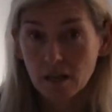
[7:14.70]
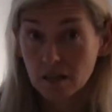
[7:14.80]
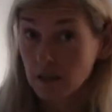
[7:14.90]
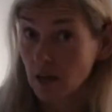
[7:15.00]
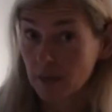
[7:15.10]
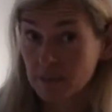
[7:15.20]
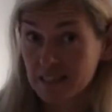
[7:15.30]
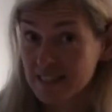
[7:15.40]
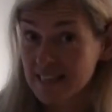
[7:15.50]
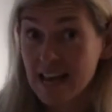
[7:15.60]
climbing
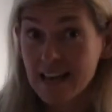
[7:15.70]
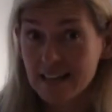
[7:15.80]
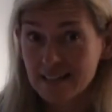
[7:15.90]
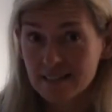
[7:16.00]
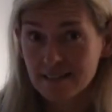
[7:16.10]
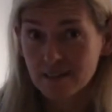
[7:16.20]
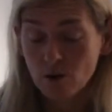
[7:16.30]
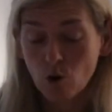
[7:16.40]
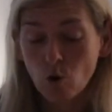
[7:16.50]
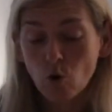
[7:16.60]
stairs.
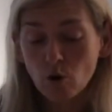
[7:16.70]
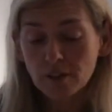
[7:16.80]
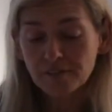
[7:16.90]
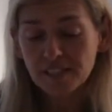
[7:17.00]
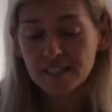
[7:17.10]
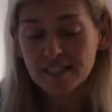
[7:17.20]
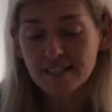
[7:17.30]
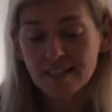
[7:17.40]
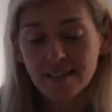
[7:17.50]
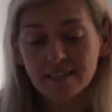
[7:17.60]
All of these
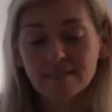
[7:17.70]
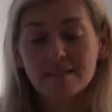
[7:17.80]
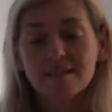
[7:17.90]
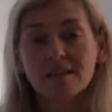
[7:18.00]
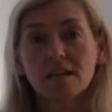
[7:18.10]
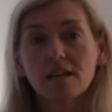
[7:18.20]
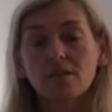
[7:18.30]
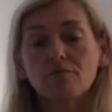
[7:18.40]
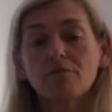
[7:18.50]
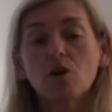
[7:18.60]
things
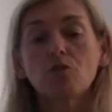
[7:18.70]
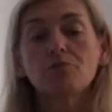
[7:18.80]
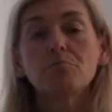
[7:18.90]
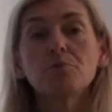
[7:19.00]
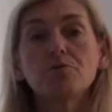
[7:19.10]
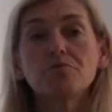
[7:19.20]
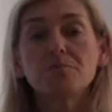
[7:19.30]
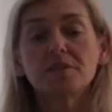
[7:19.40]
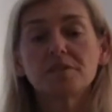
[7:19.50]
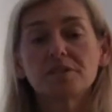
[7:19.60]
involve
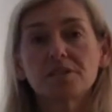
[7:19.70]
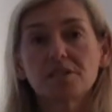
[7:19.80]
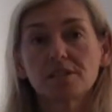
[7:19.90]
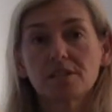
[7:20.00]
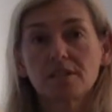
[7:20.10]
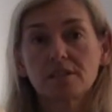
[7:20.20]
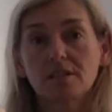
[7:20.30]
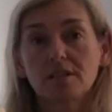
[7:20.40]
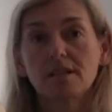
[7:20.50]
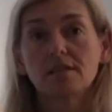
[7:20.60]
movement
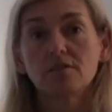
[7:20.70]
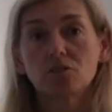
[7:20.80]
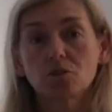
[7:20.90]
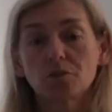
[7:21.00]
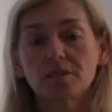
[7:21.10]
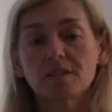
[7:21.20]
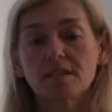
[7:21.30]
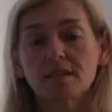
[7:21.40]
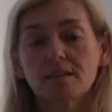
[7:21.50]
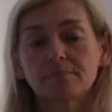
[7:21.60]
in the joints
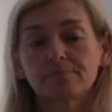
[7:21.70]
here.